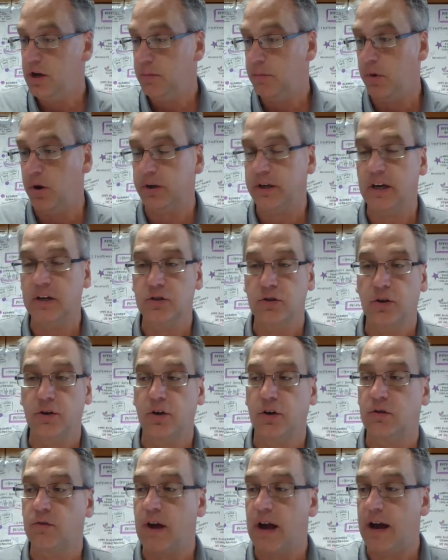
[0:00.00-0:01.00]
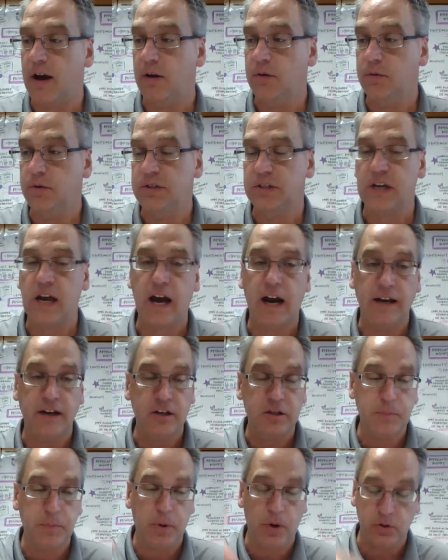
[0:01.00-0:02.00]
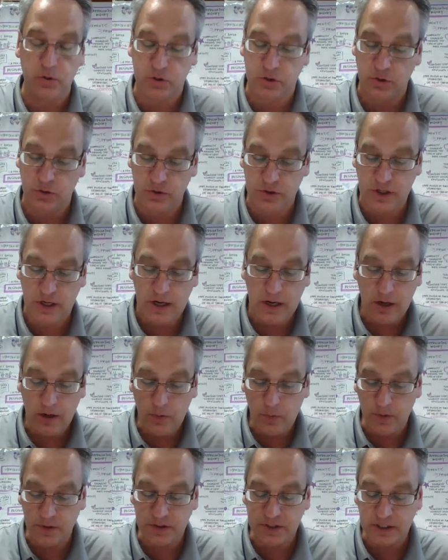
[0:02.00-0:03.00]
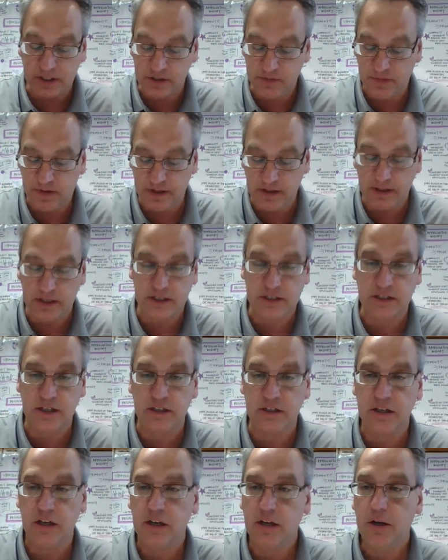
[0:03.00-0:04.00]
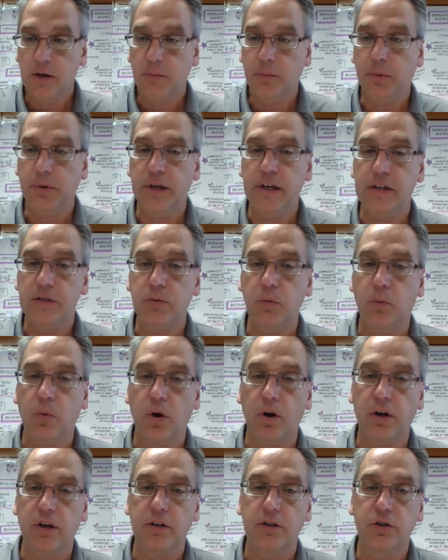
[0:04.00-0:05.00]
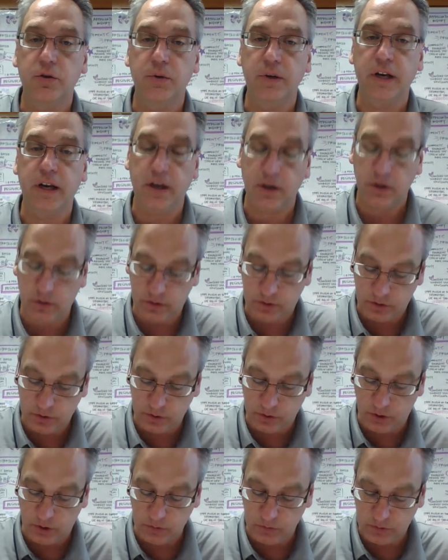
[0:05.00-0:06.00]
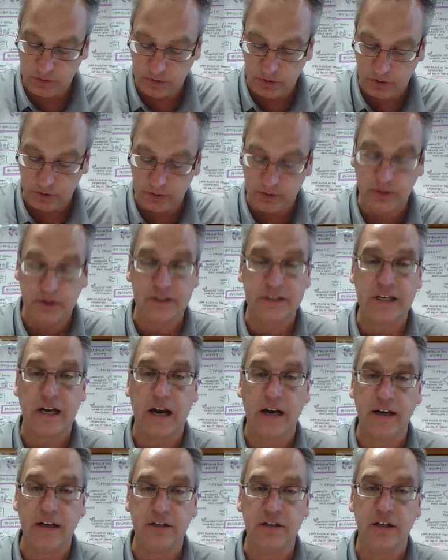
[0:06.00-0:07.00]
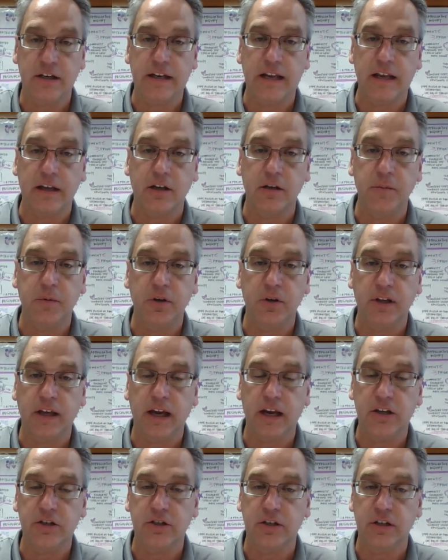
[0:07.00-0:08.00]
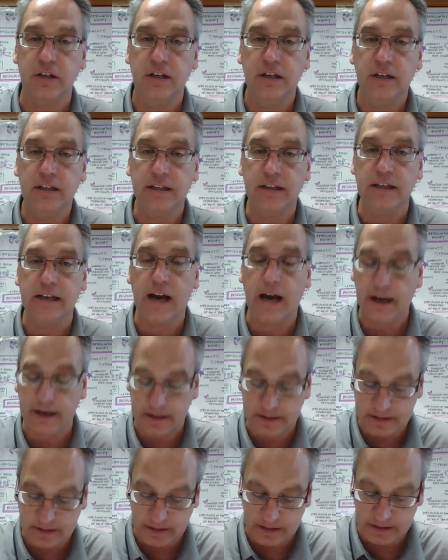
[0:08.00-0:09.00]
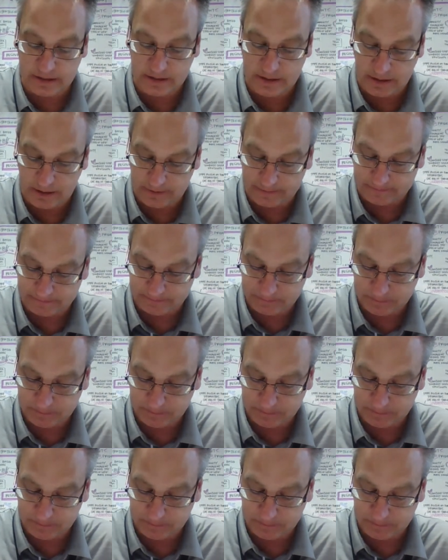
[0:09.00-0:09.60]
Markings on the ground, signage, posters with six feet distance. Please work to adhere to those, the, the signage and that communication, the guidance that is there.